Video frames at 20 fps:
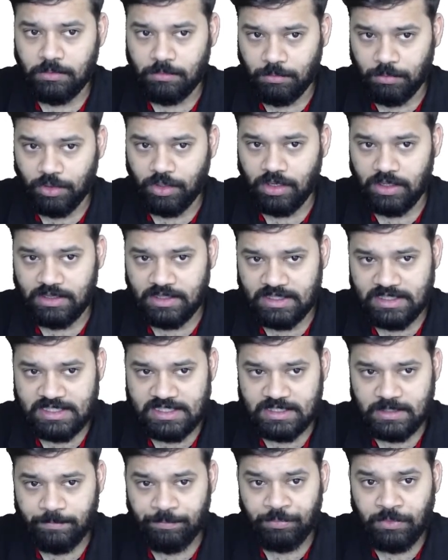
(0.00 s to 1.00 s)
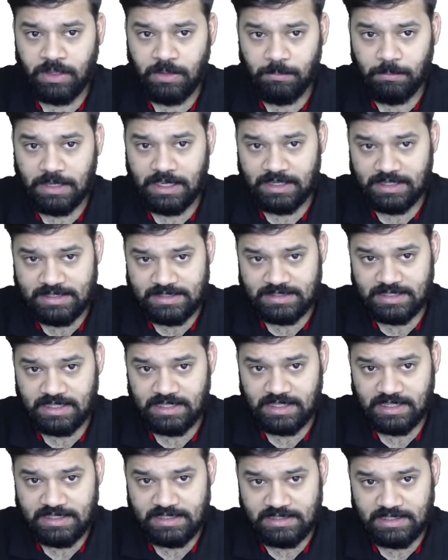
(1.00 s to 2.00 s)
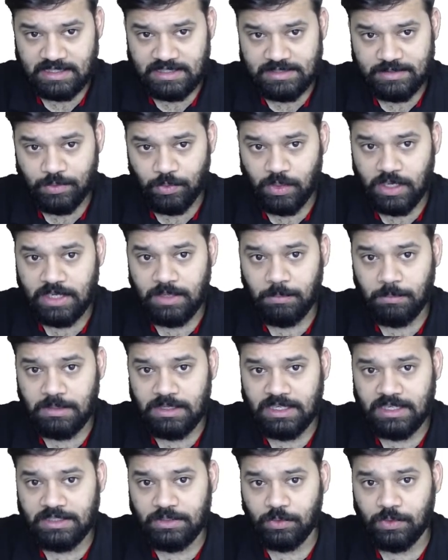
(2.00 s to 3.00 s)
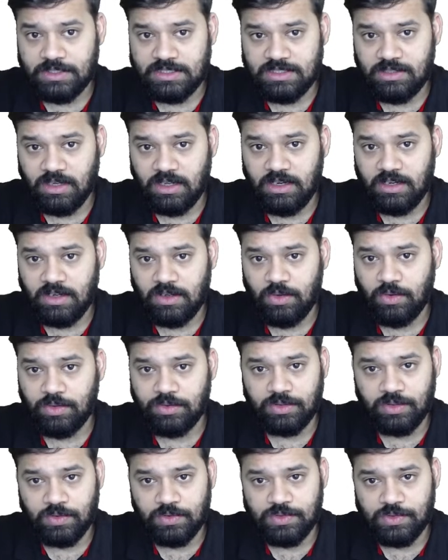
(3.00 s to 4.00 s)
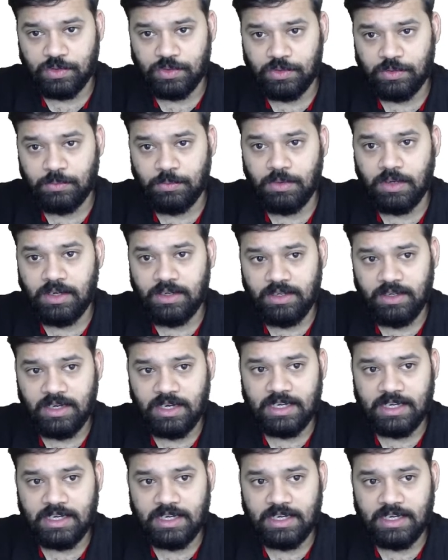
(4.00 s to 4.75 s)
More on this, Pakistan has raised 1 billion US dollar loan through Sukuk bond